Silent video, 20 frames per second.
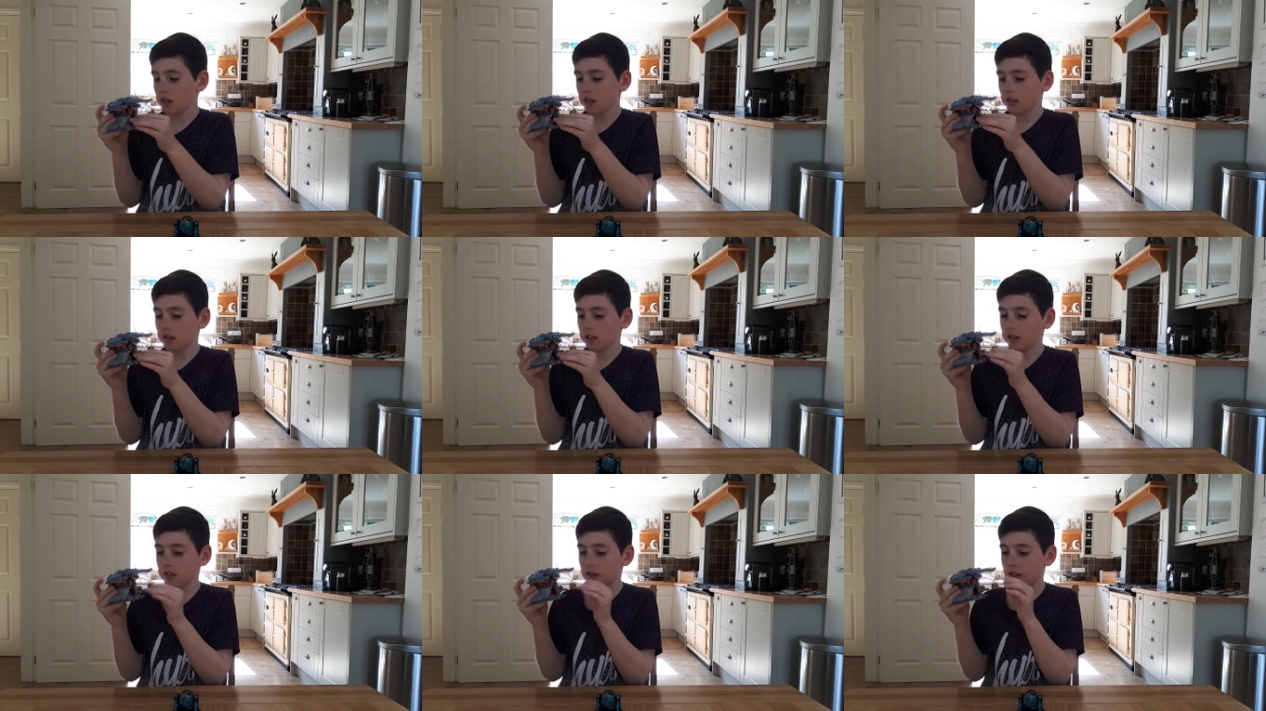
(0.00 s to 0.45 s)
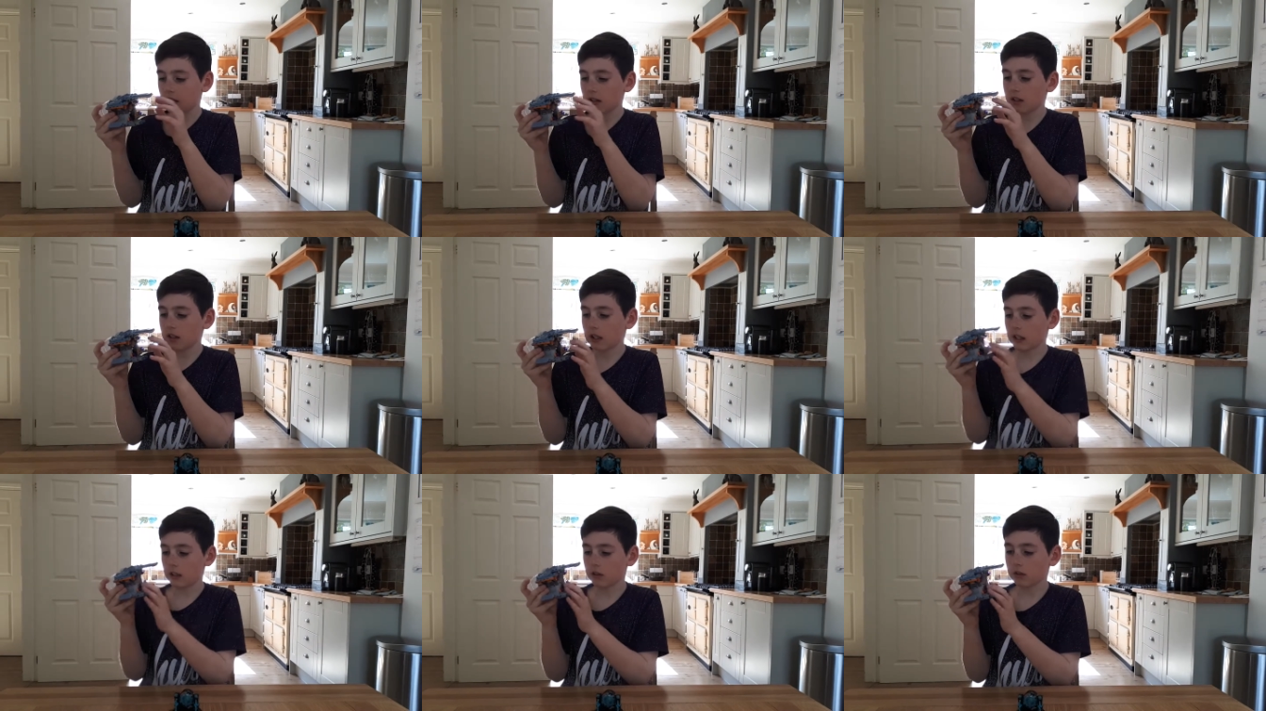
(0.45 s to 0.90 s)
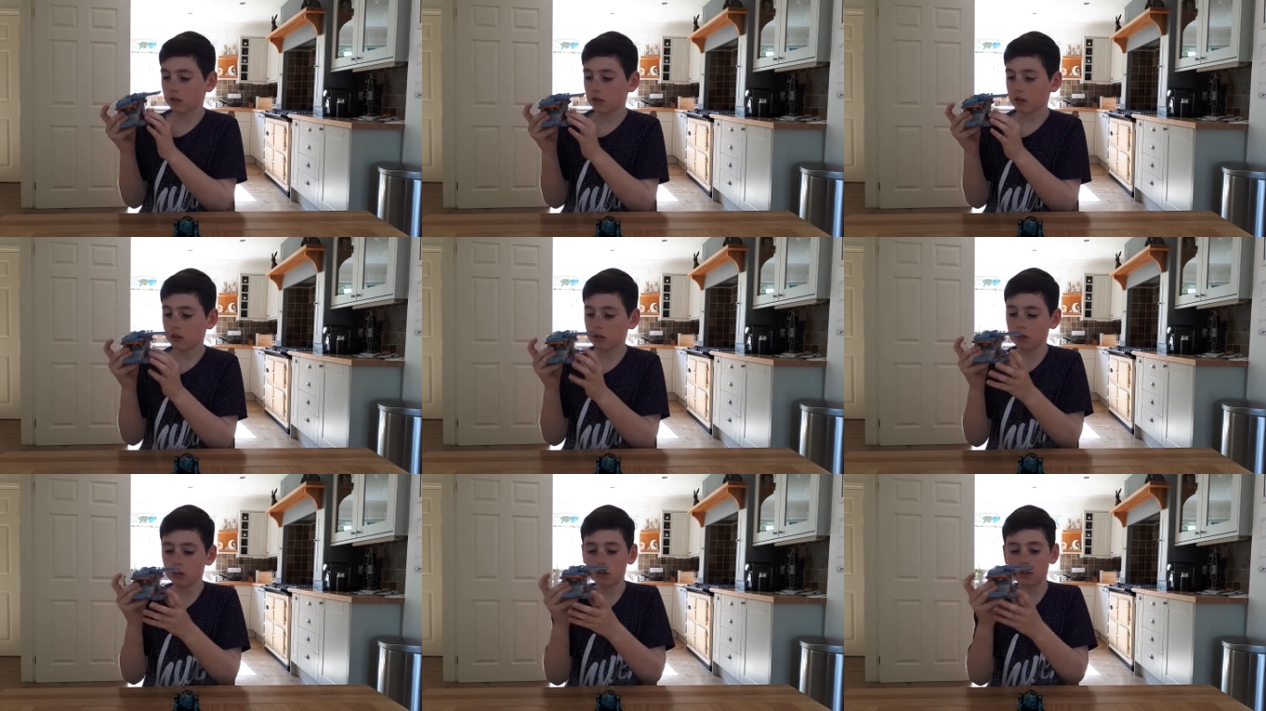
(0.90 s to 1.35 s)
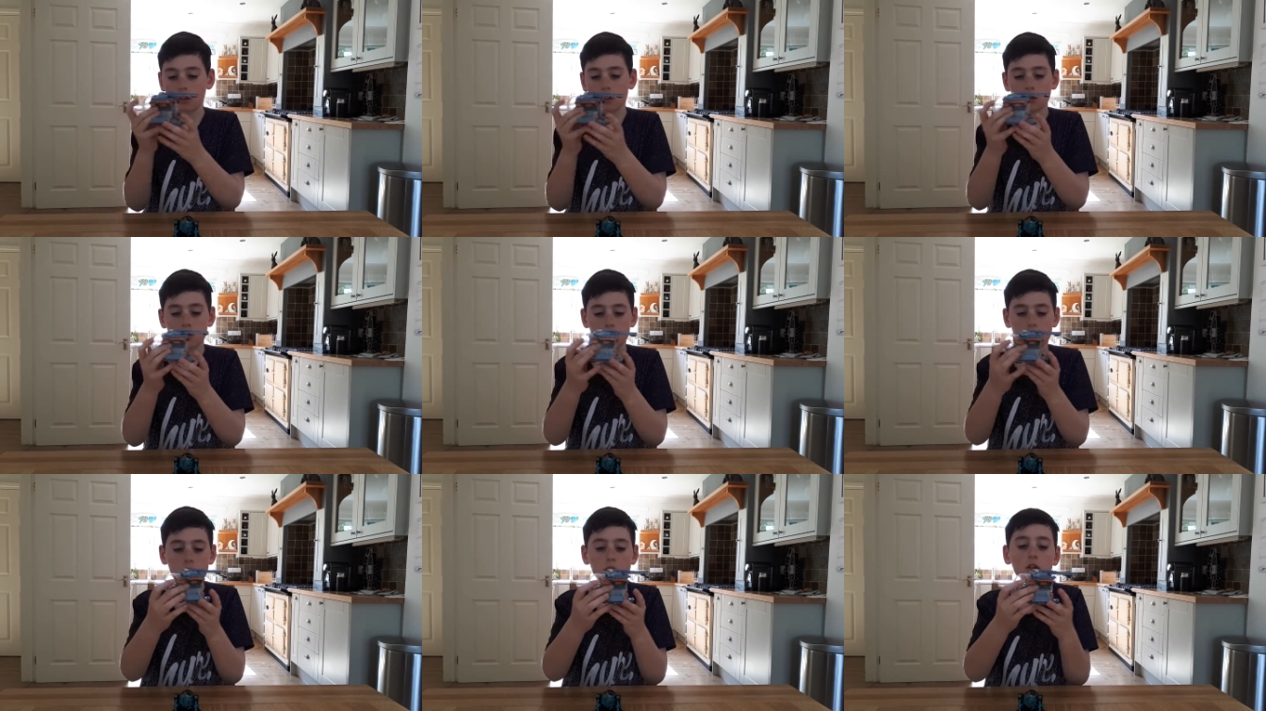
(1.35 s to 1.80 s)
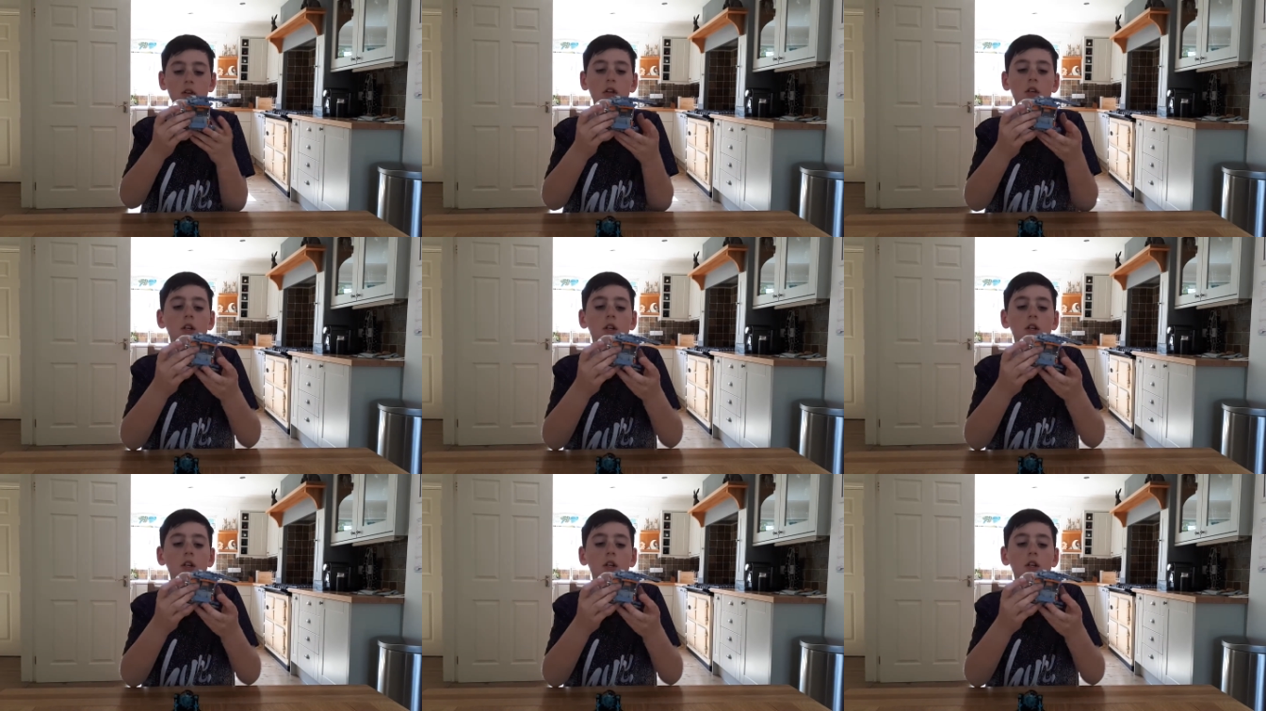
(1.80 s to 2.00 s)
is sat down as well.